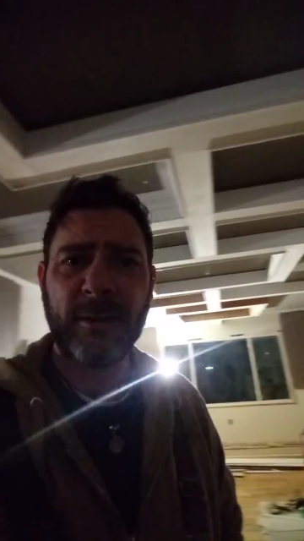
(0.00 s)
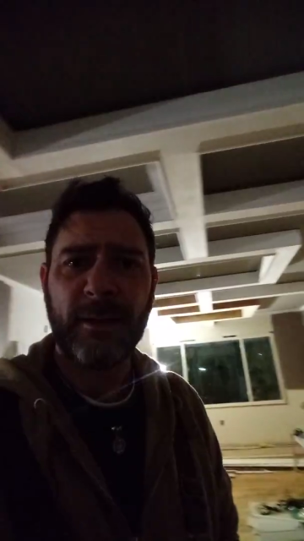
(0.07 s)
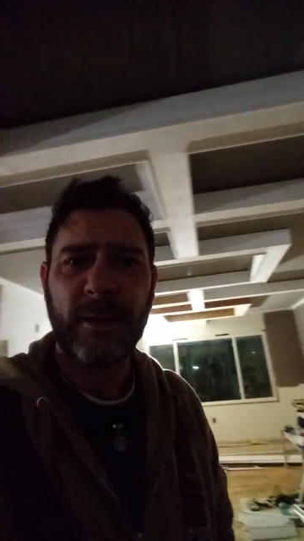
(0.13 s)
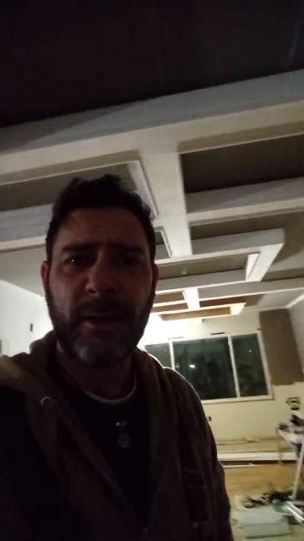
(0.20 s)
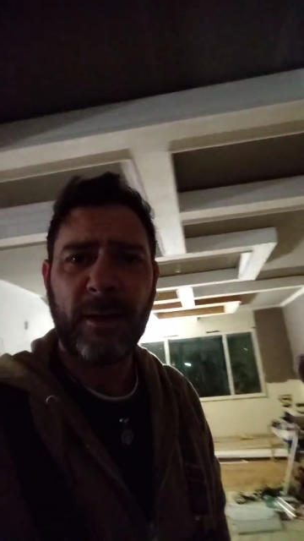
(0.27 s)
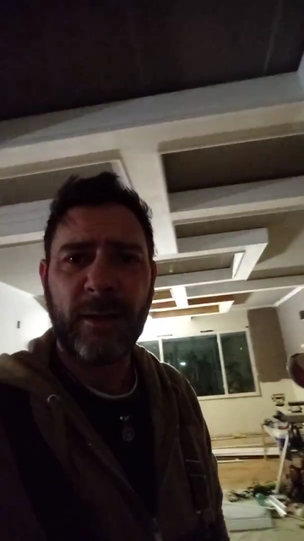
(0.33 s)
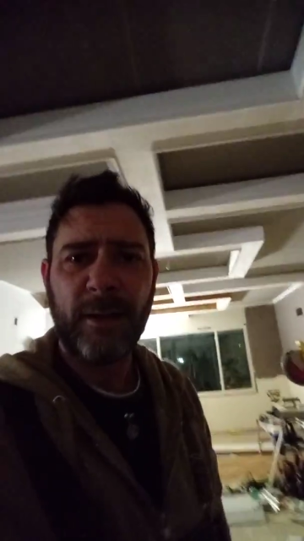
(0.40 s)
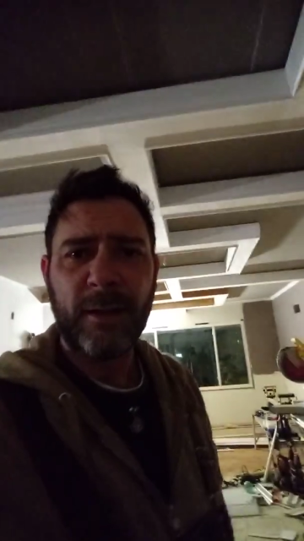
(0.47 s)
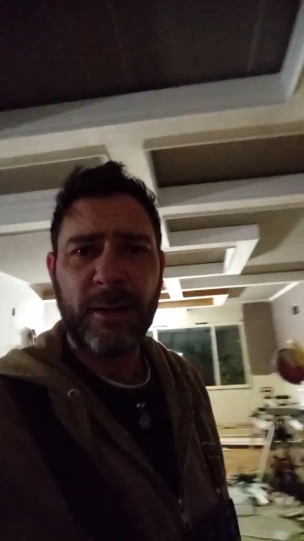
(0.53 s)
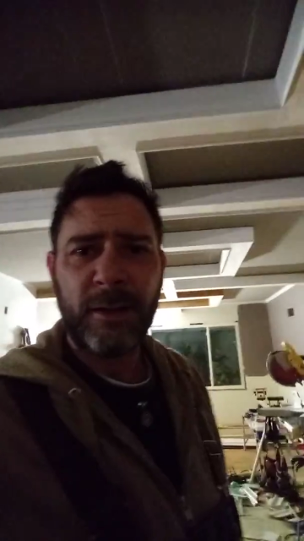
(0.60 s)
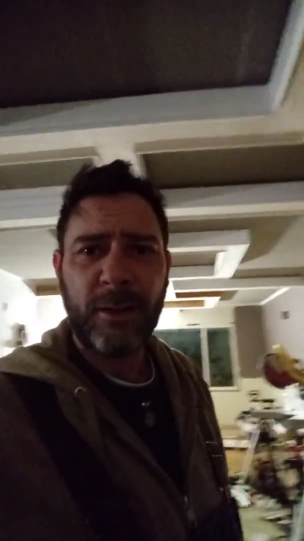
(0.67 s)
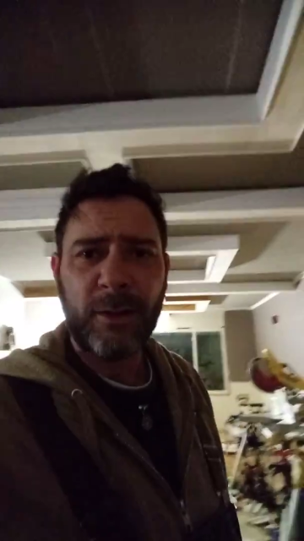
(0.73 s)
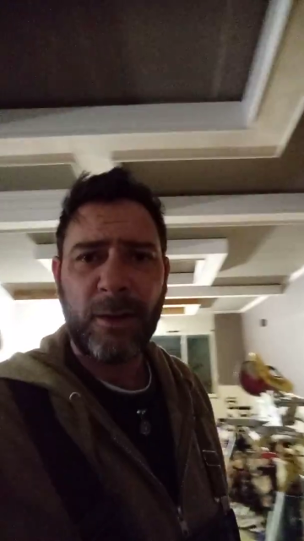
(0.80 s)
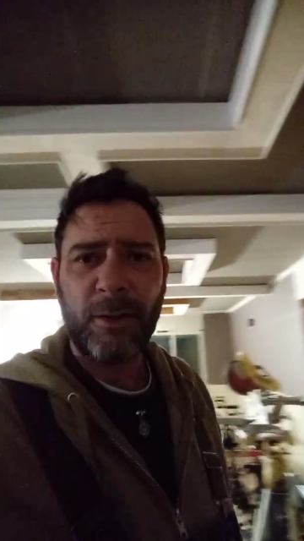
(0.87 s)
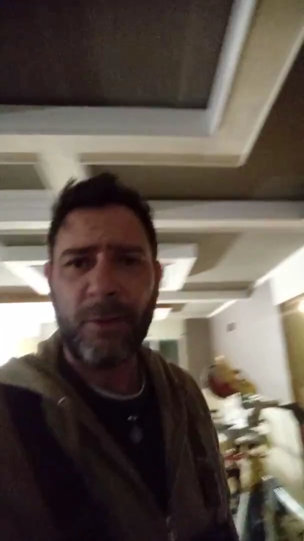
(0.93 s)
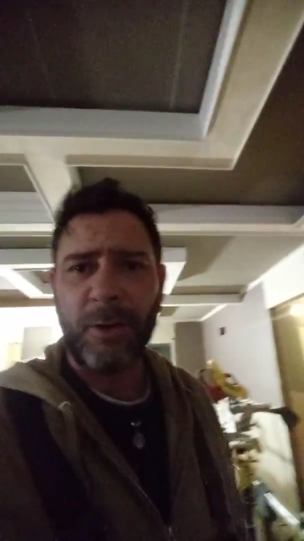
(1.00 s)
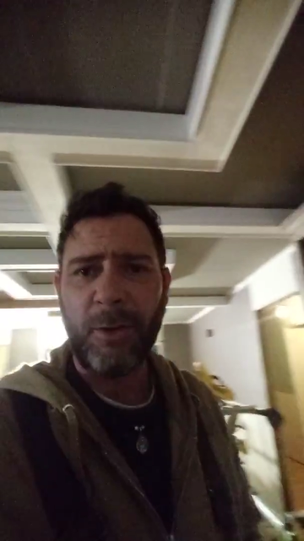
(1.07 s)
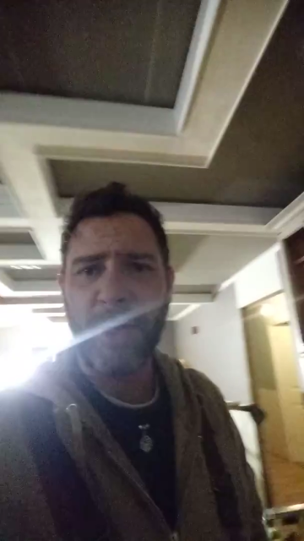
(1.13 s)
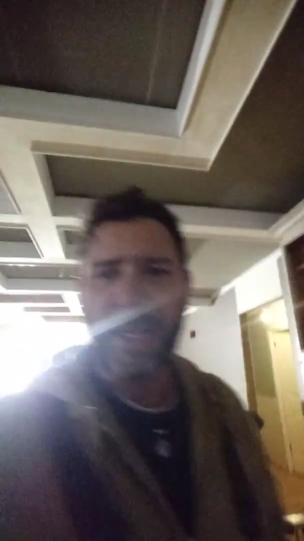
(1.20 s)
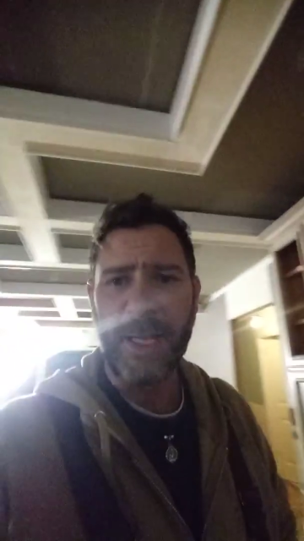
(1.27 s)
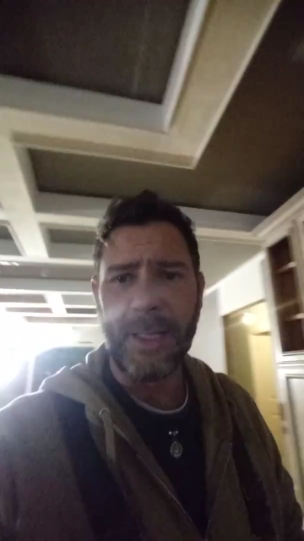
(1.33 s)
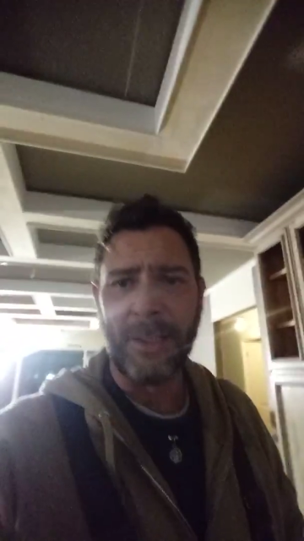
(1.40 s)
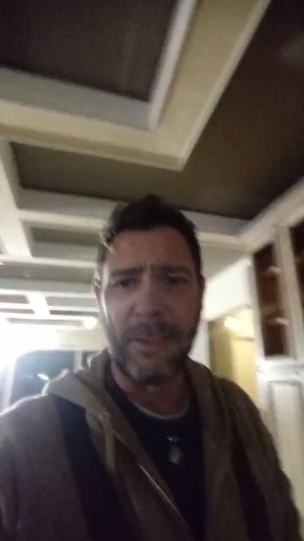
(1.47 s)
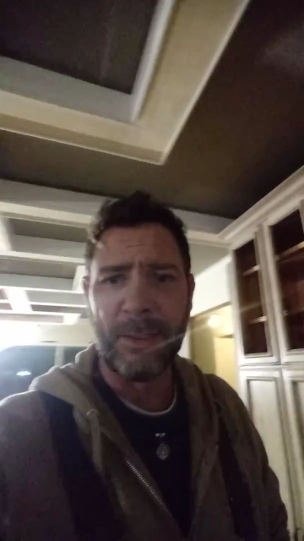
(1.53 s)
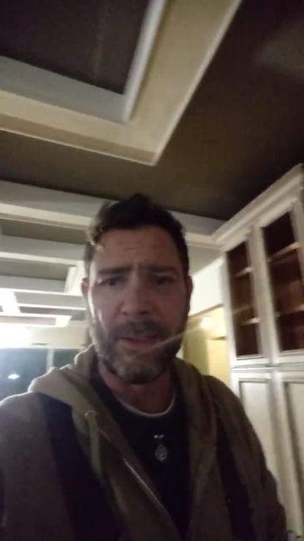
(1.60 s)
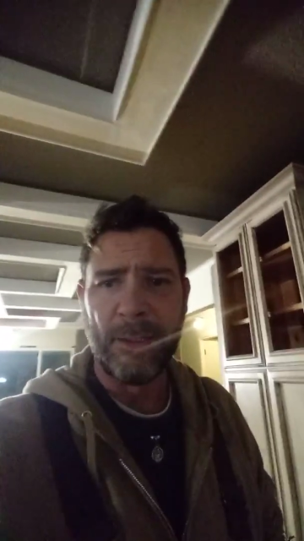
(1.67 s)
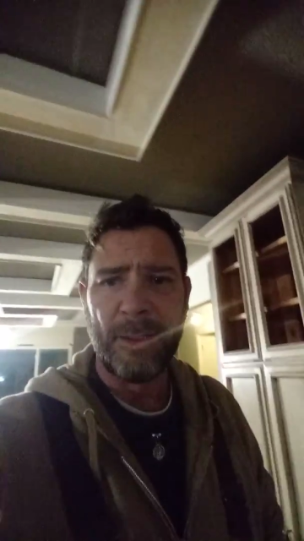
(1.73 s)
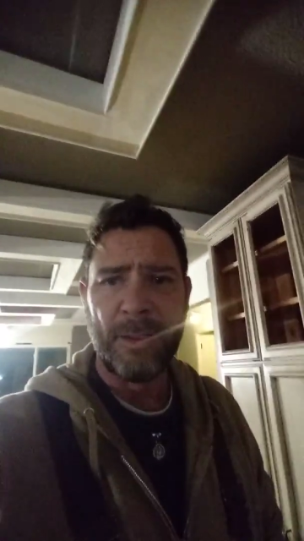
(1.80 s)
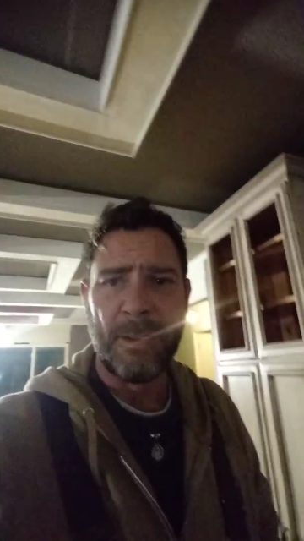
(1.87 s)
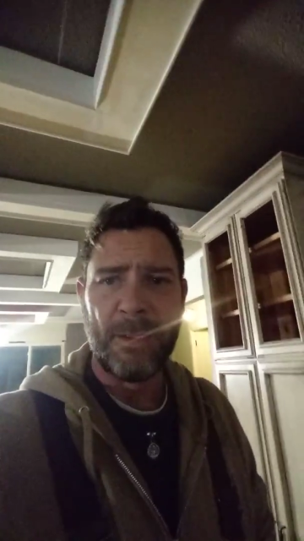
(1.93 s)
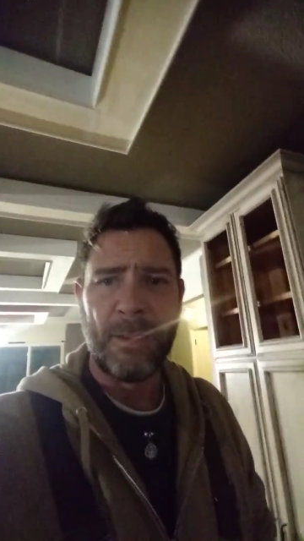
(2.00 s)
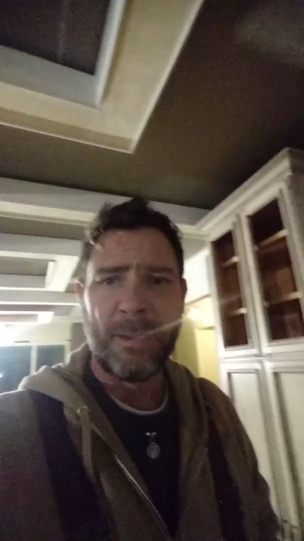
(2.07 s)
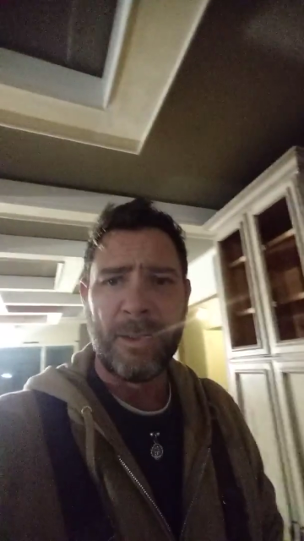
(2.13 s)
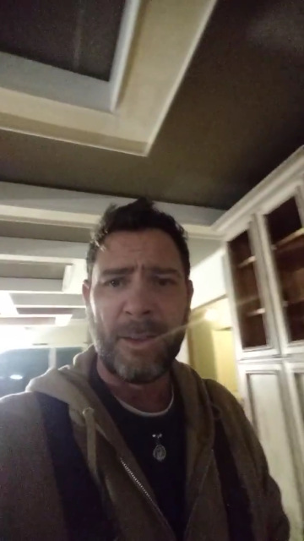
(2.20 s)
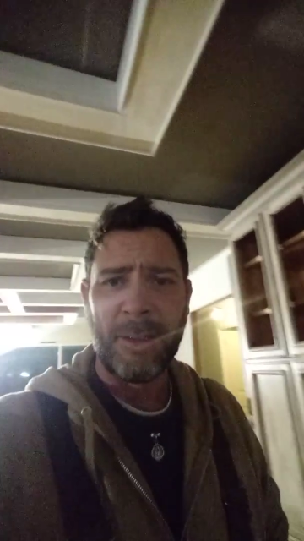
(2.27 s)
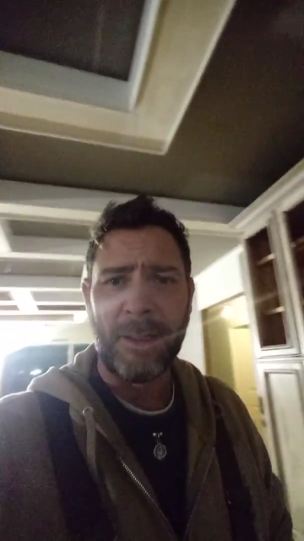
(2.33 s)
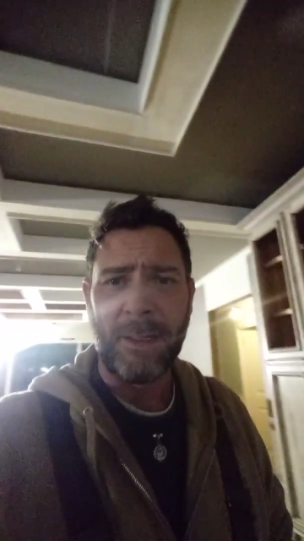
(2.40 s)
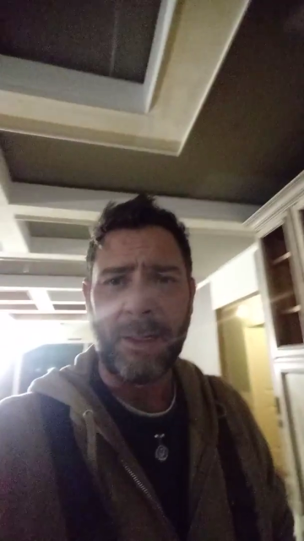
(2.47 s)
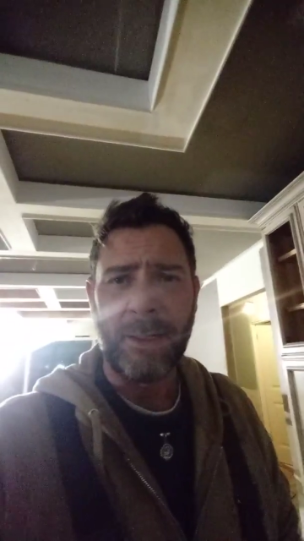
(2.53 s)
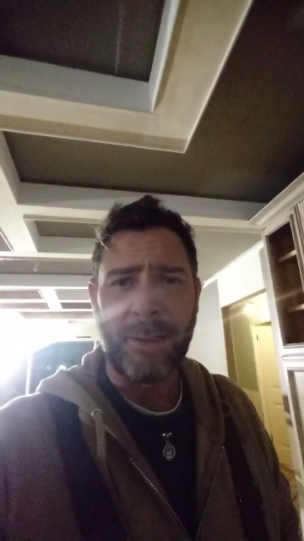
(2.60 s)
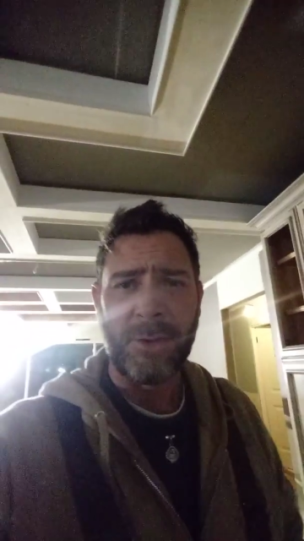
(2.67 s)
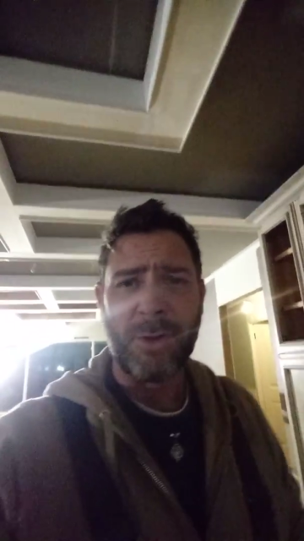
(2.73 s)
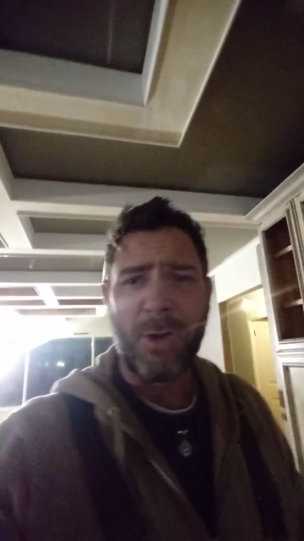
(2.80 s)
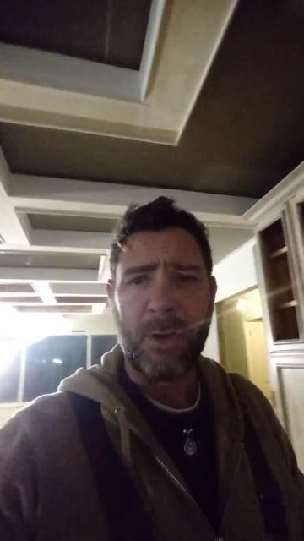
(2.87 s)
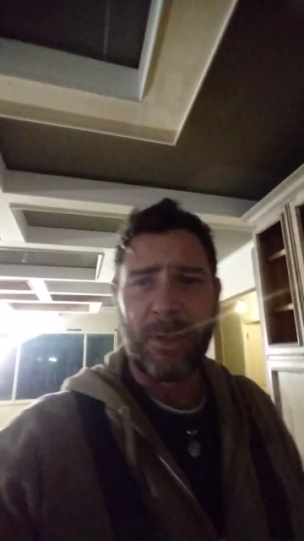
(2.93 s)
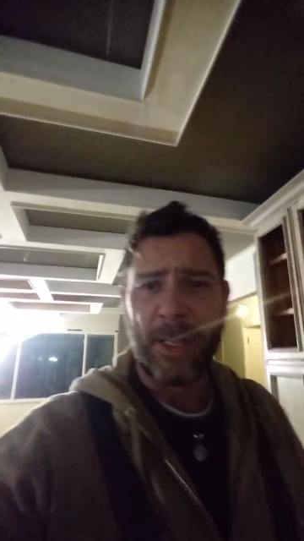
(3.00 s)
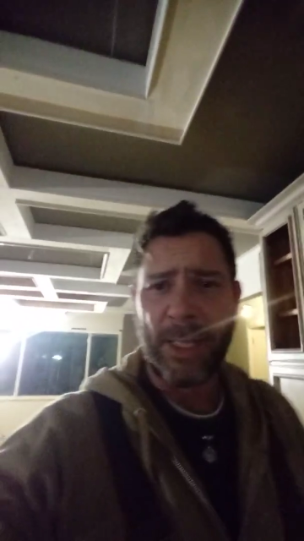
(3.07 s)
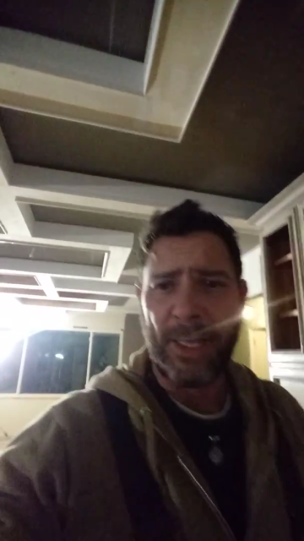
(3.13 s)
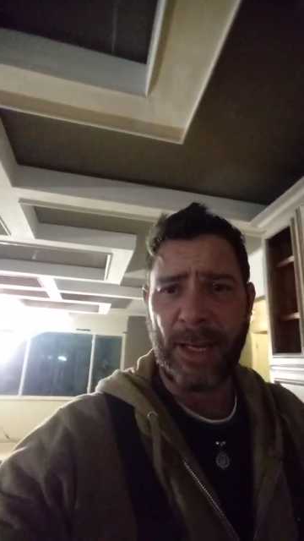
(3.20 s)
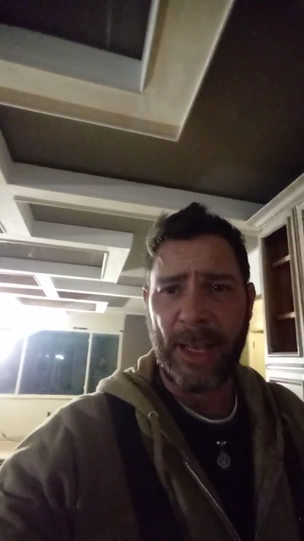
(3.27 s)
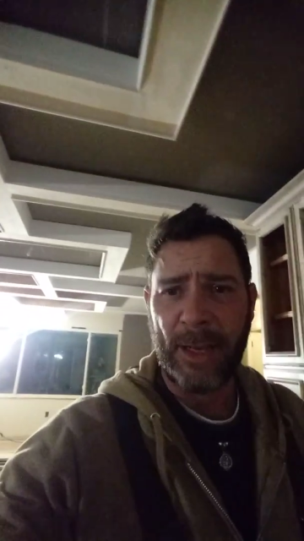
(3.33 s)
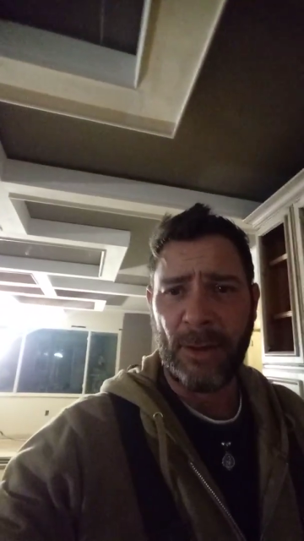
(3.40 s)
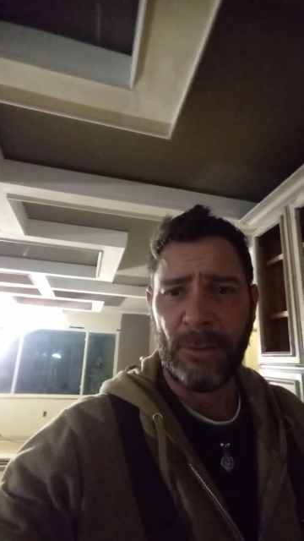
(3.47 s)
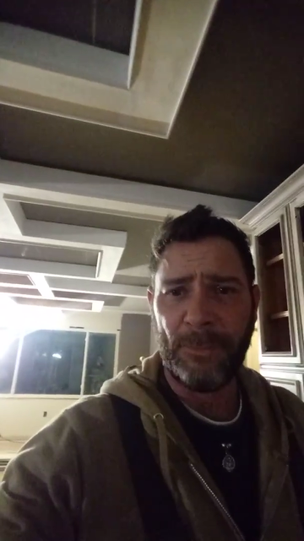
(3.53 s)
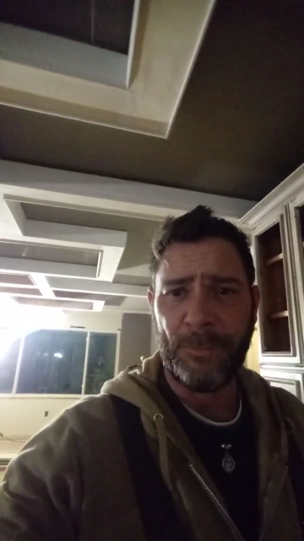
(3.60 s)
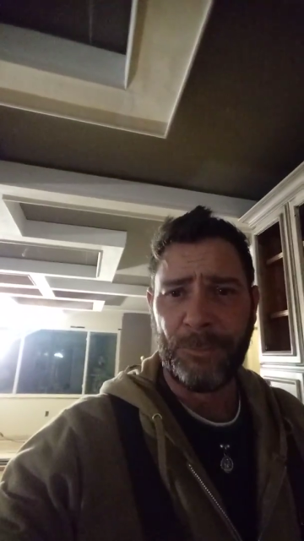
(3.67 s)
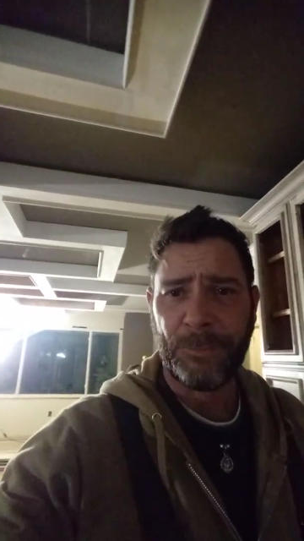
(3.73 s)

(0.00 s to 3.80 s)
I'll go ahead and chalk line it out.